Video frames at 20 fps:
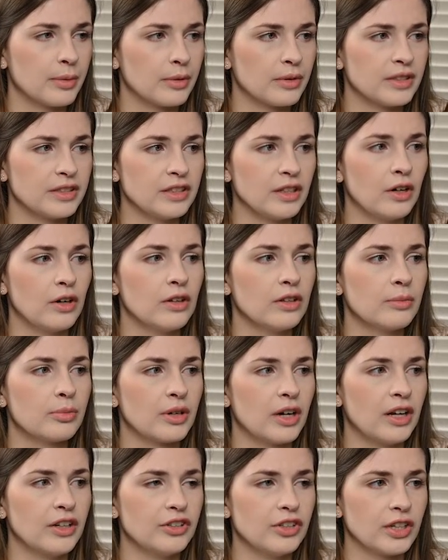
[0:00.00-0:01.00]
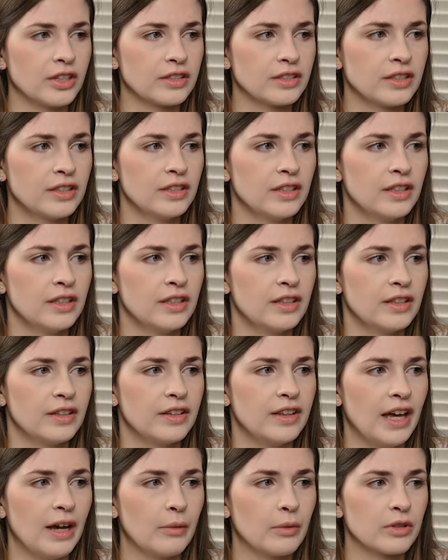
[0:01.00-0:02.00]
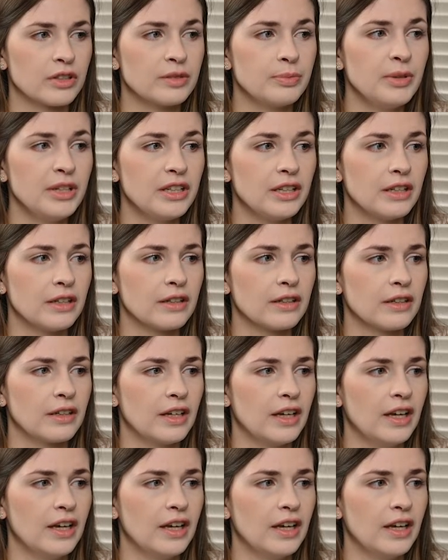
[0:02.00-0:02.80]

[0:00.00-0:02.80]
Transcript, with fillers: I wanna see all the projects that were speaking.